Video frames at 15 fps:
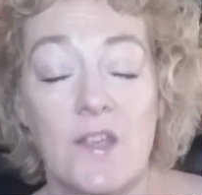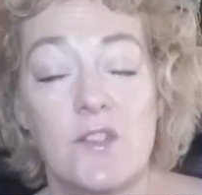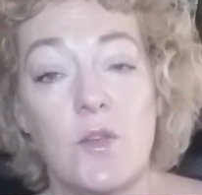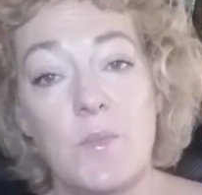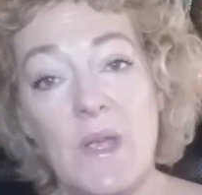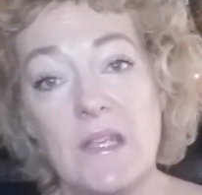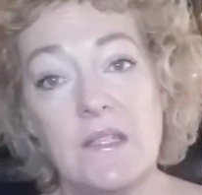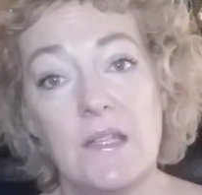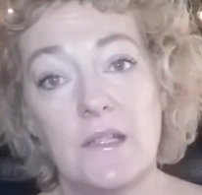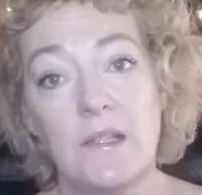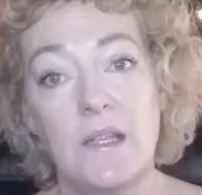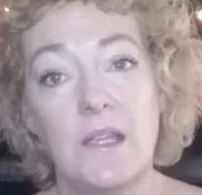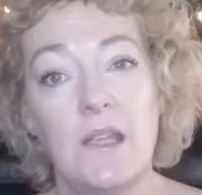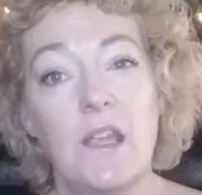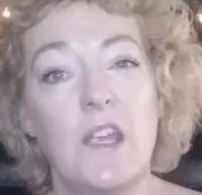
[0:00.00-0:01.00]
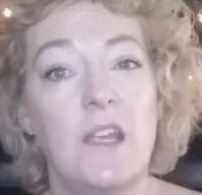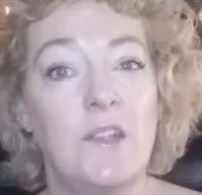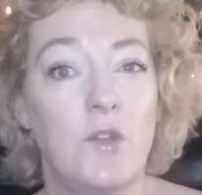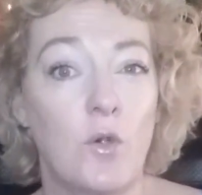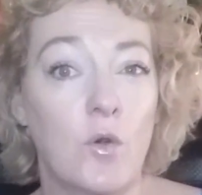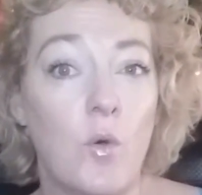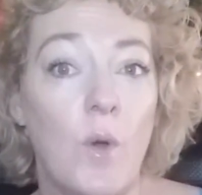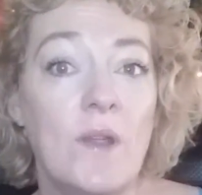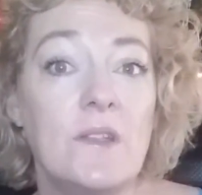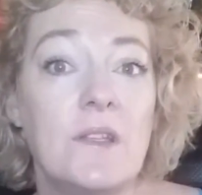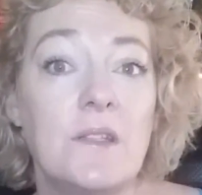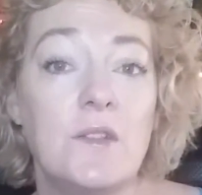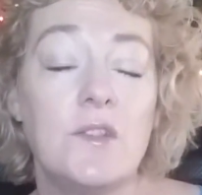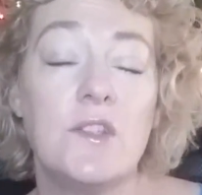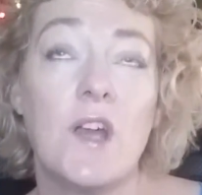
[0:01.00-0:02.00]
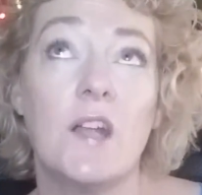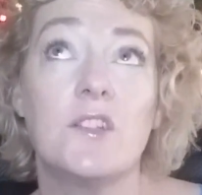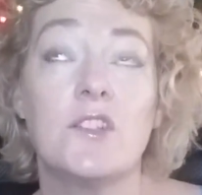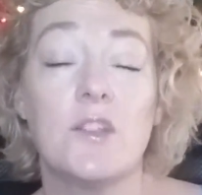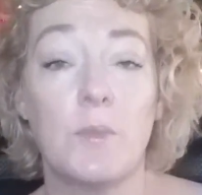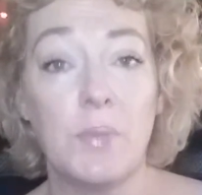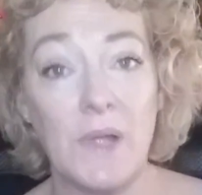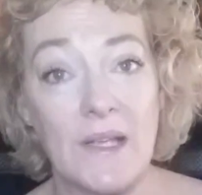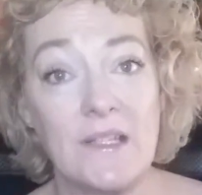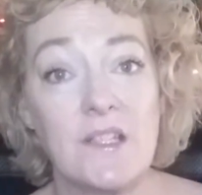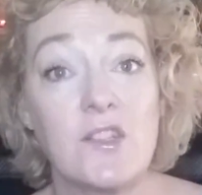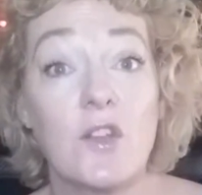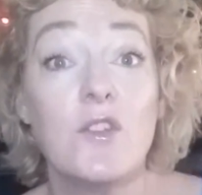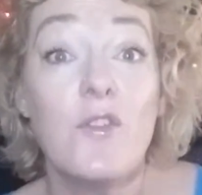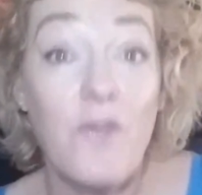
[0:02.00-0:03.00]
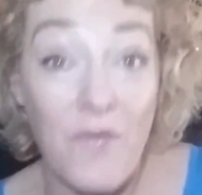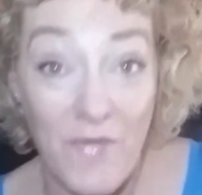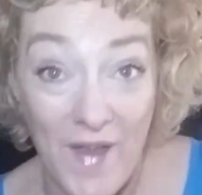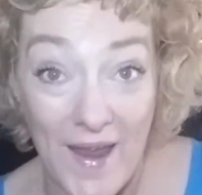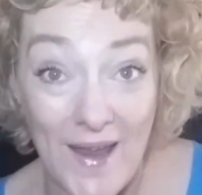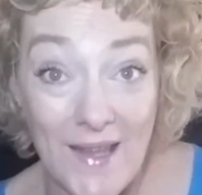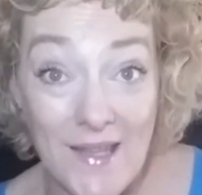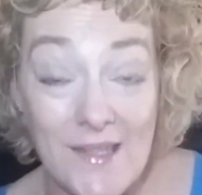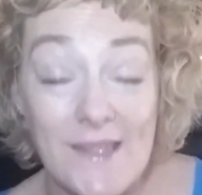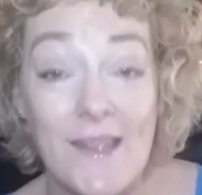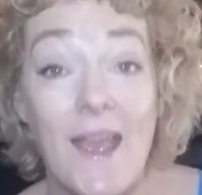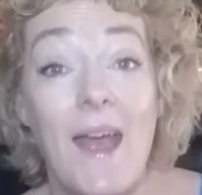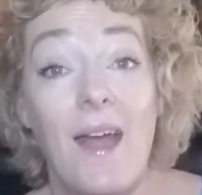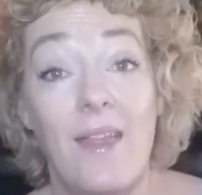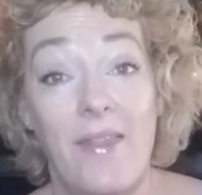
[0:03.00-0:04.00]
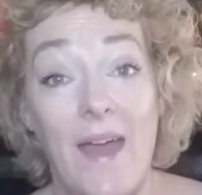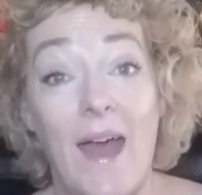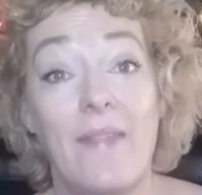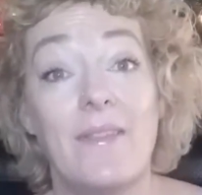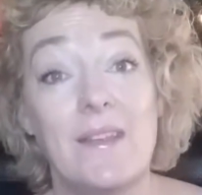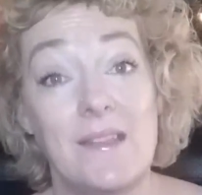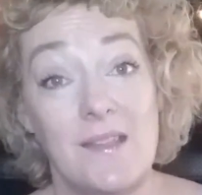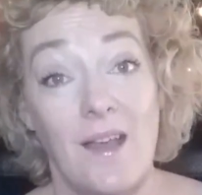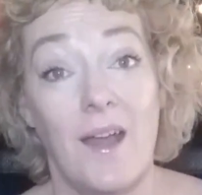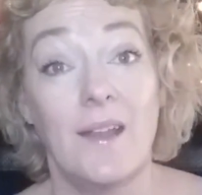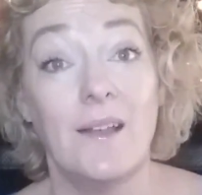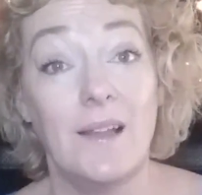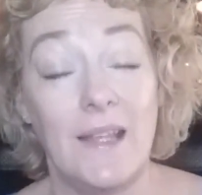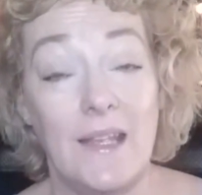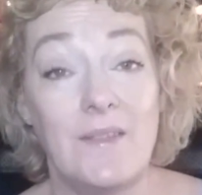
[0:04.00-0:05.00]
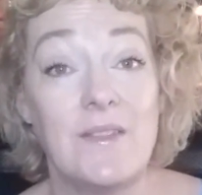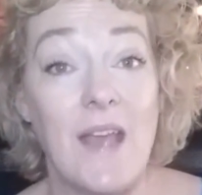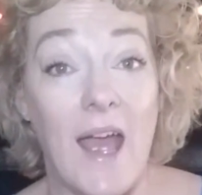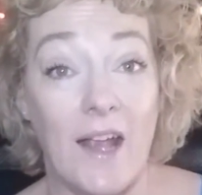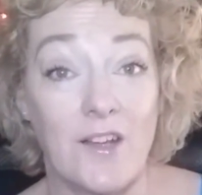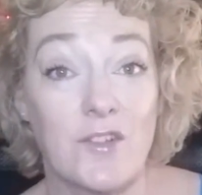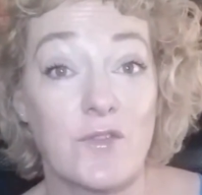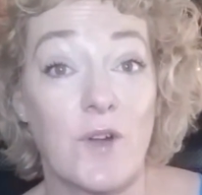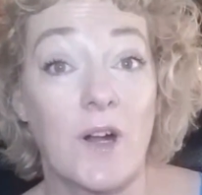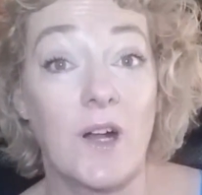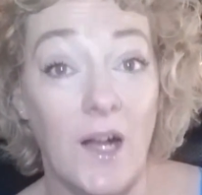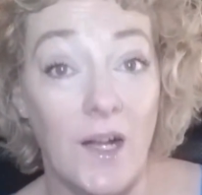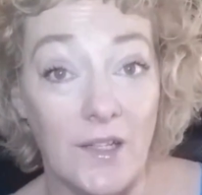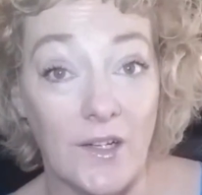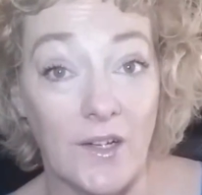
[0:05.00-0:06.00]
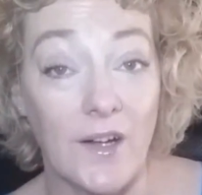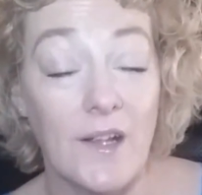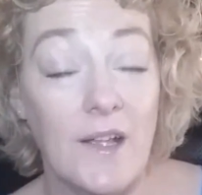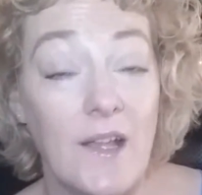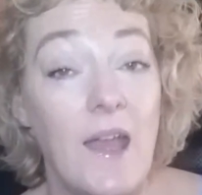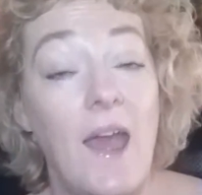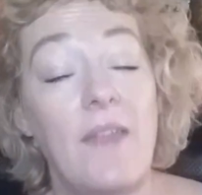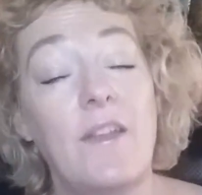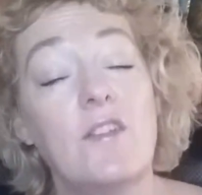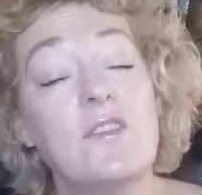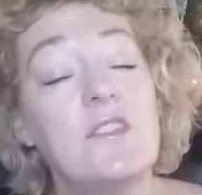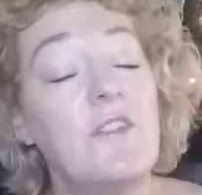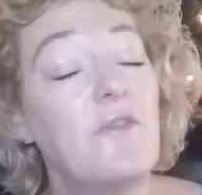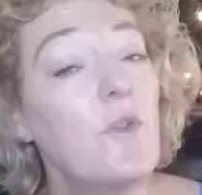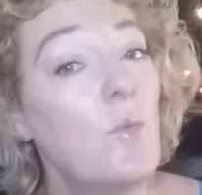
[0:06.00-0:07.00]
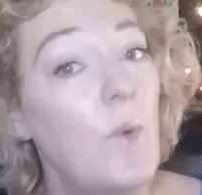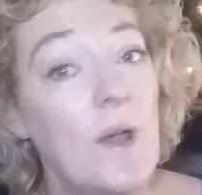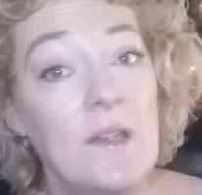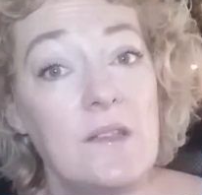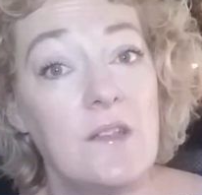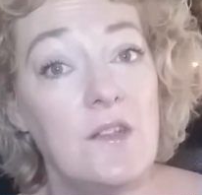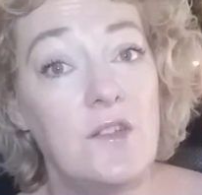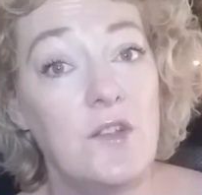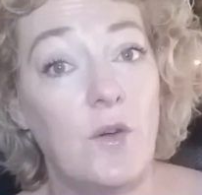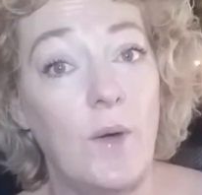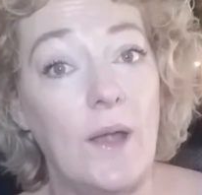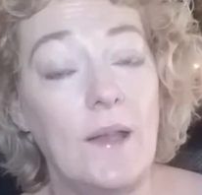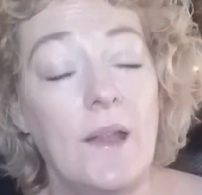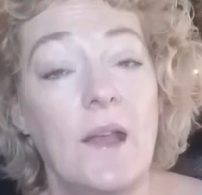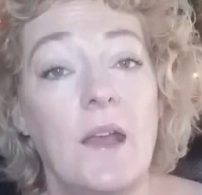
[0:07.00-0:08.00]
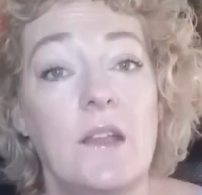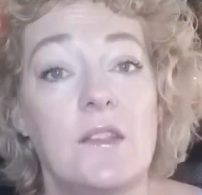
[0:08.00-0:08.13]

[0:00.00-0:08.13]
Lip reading: So basically, you're going to touch the places on your face that the sun leaves extra color. And there's different ways to do it.